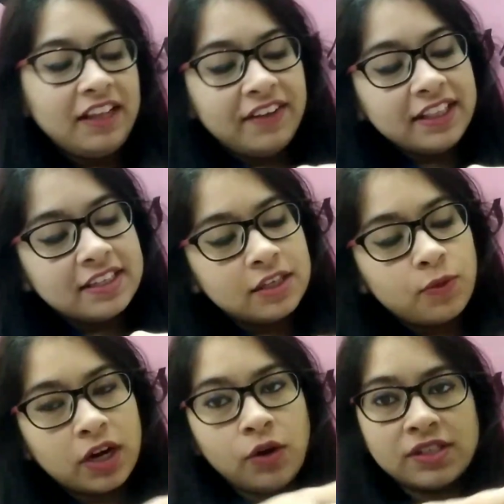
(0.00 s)
Anyway, this
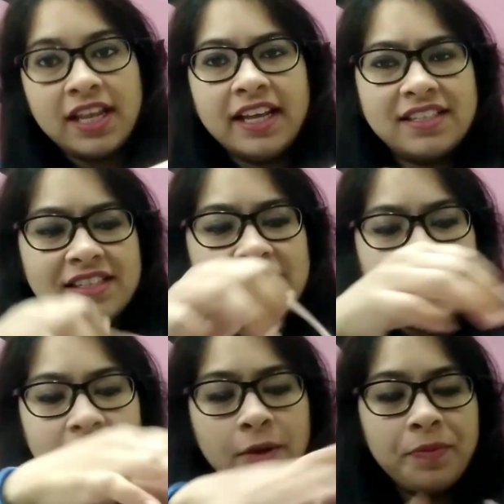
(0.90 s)
is what it looks like. It's a
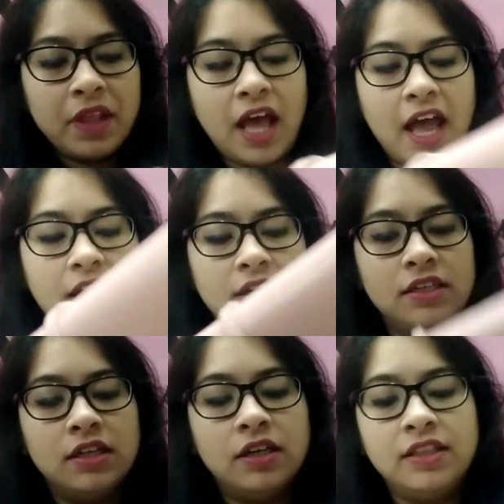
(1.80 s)
sling,
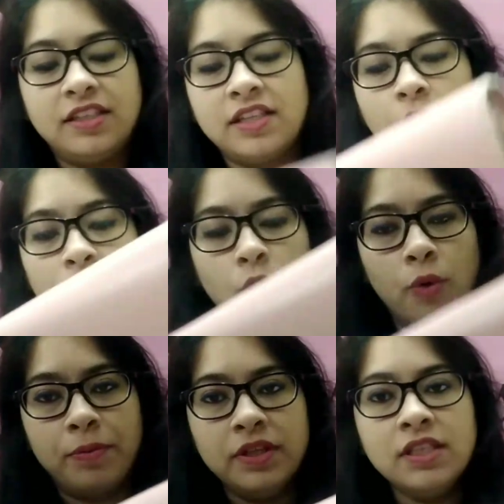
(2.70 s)
and this is how it
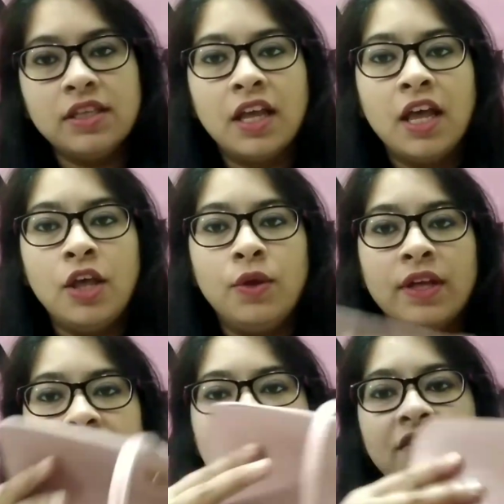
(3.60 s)
opens.
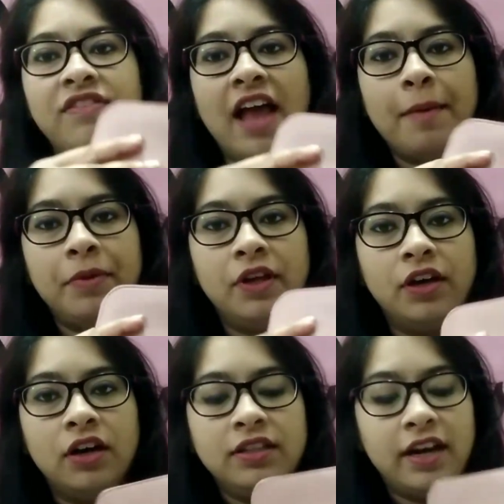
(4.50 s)
You can see the flap here.